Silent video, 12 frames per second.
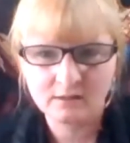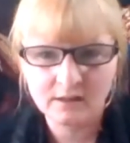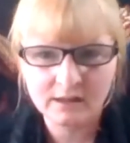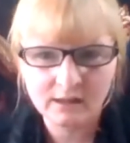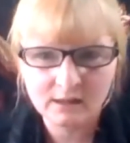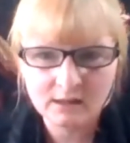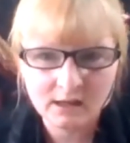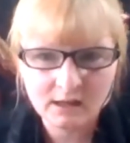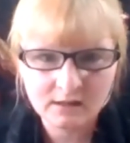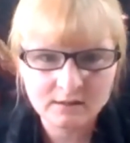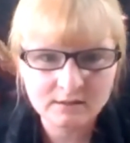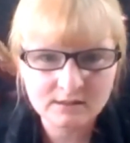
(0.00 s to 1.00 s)
like it,
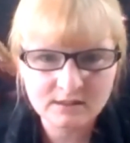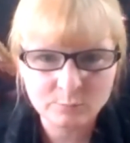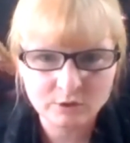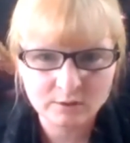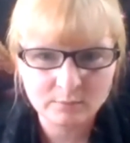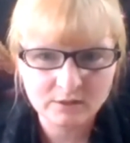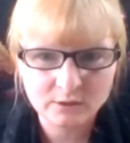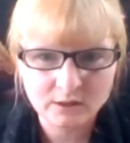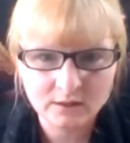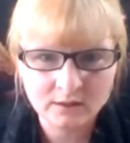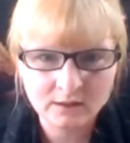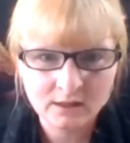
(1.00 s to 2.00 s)
hate it, somewhere in
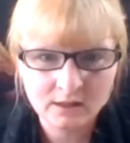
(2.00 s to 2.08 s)
between?